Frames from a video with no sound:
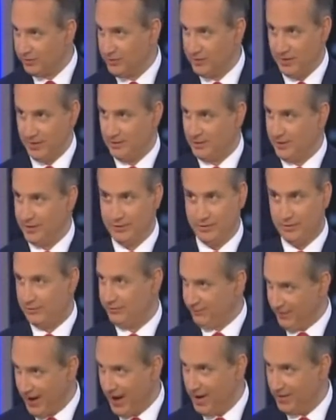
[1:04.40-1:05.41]
and then later
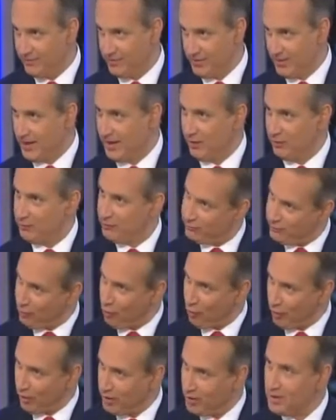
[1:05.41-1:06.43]
5, now
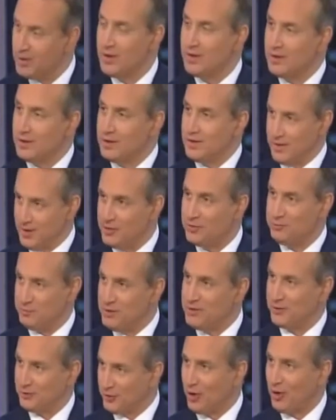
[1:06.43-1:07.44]
4, he's been
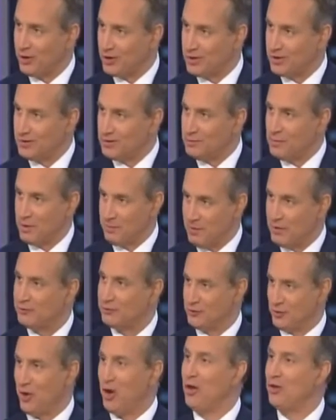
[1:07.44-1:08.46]
the target by
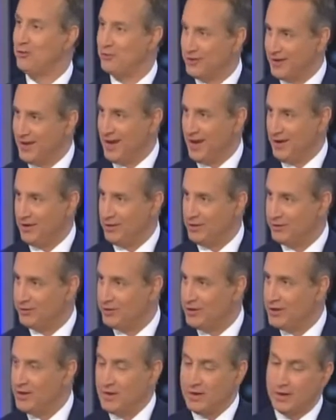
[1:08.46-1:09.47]
basically all of the candidates.
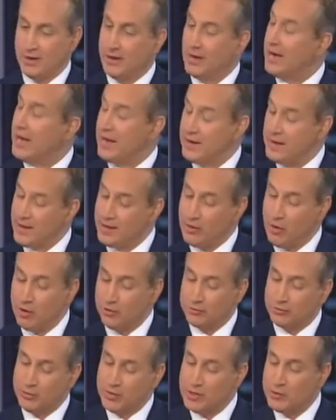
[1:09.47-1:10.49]
And
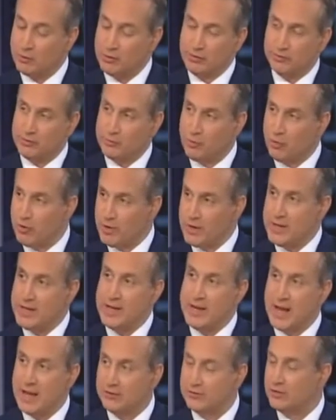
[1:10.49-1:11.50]
also equally as important, he
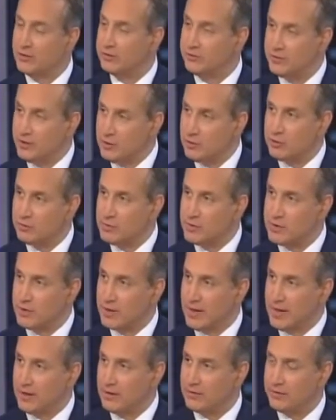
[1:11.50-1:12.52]
has continued to be the
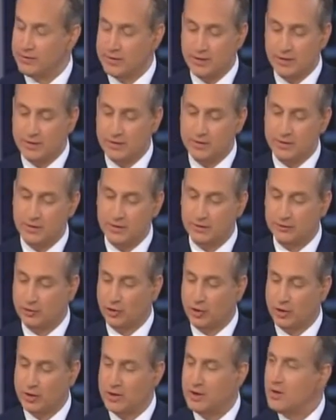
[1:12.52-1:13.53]
candidate, the
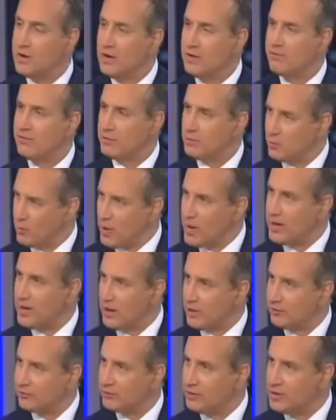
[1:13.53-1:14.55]
target from the White
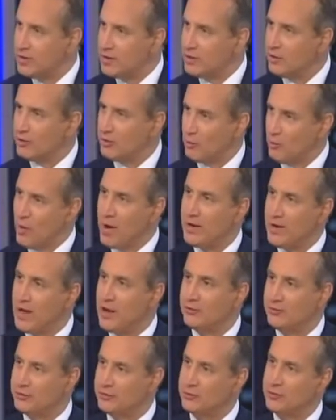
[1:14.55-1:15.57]
House. You know, the White
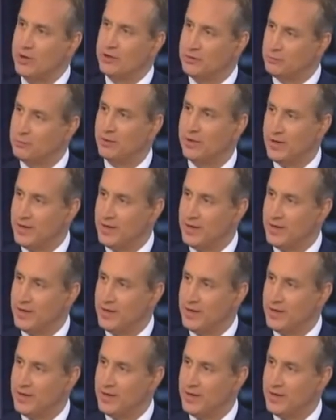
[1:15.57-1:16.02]
House has tried to play.